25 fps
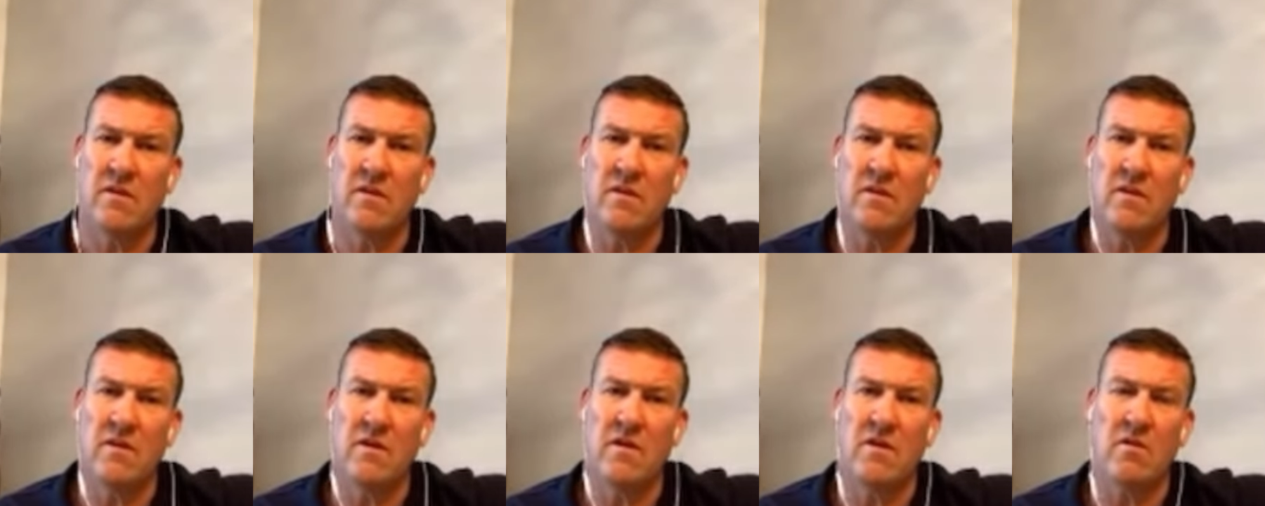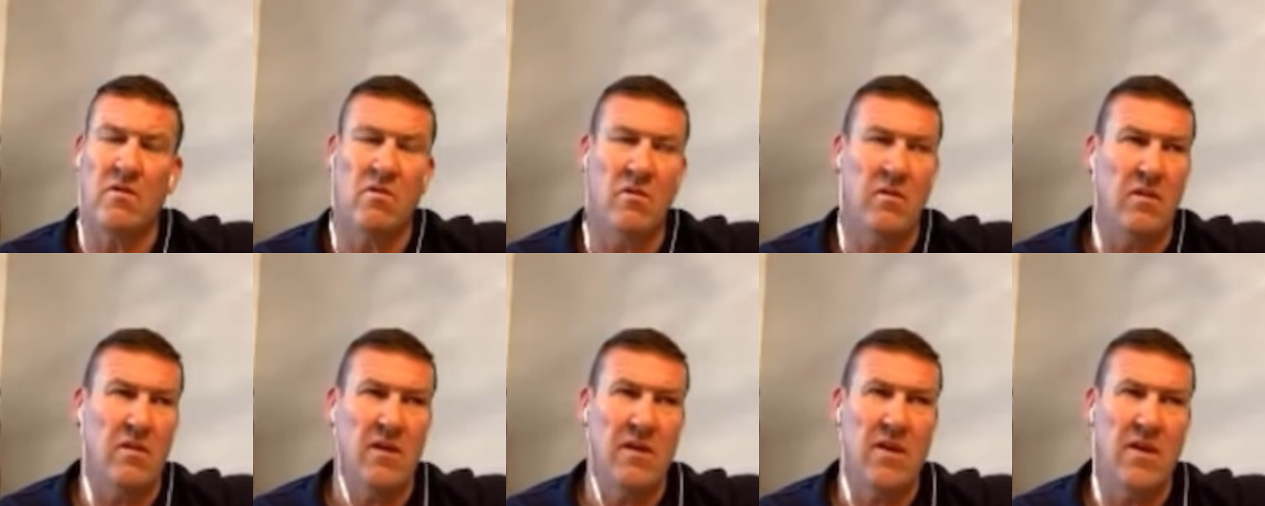You
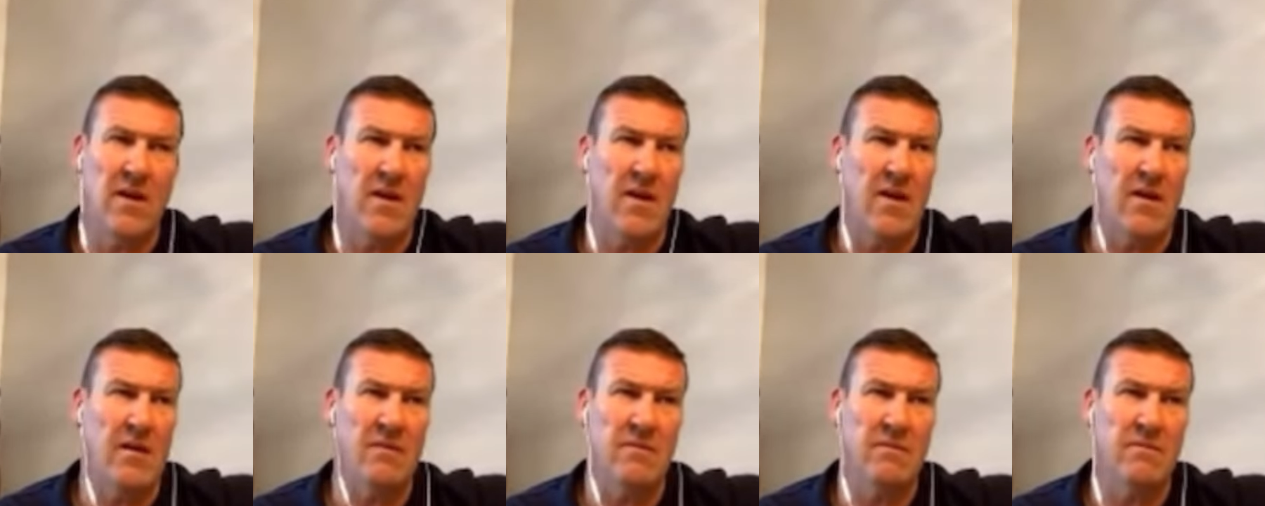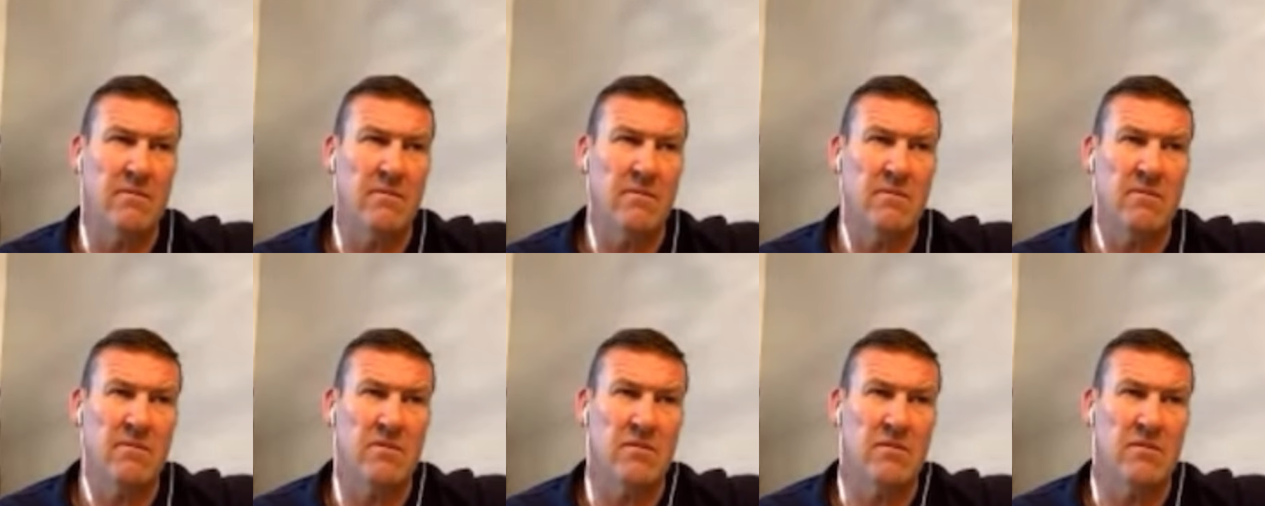know,
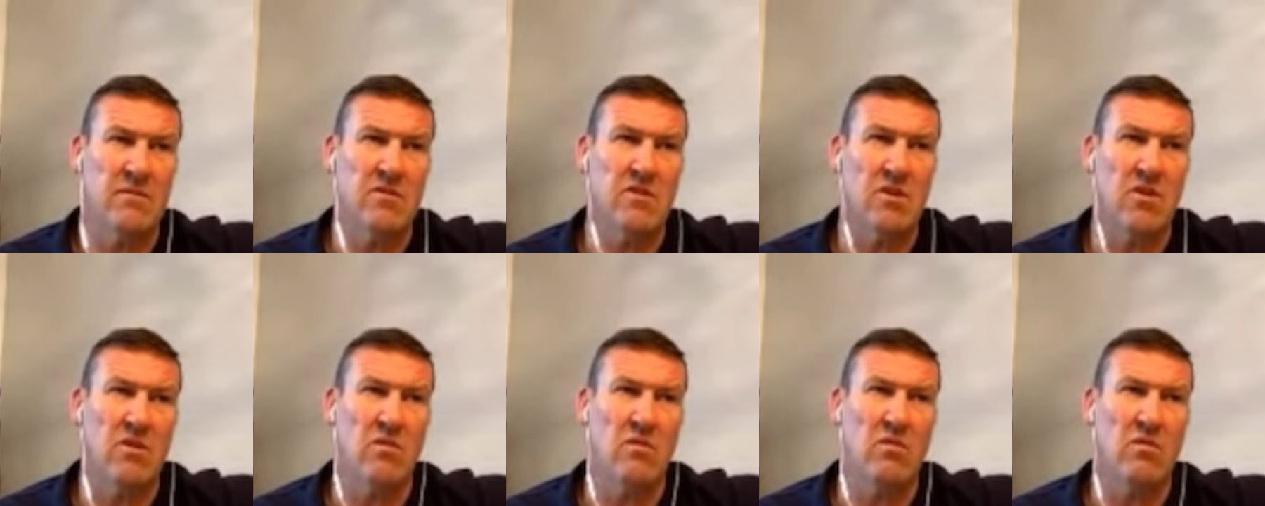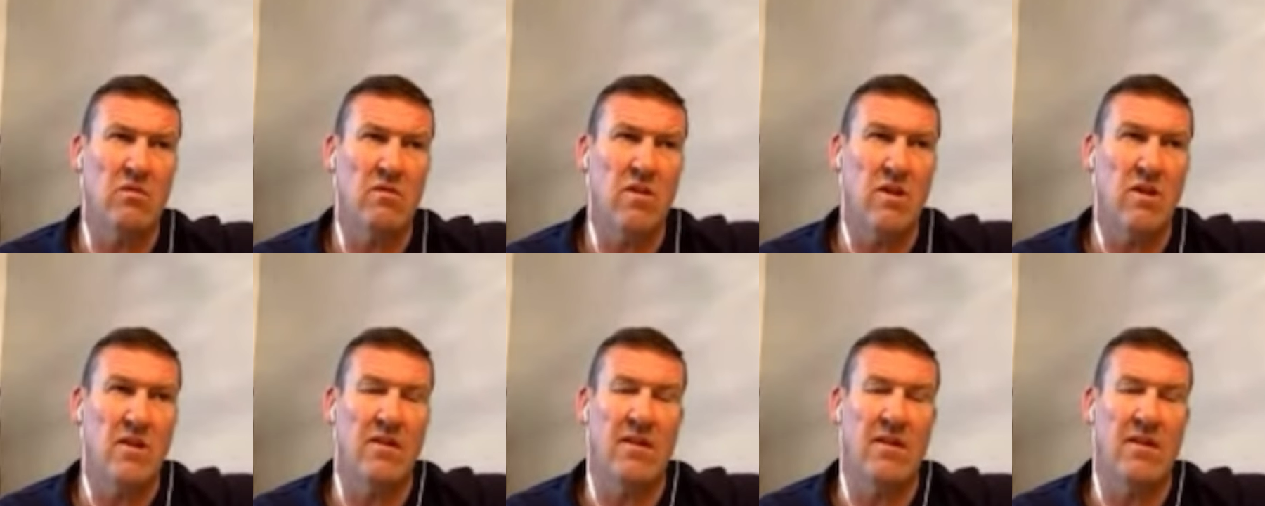um, so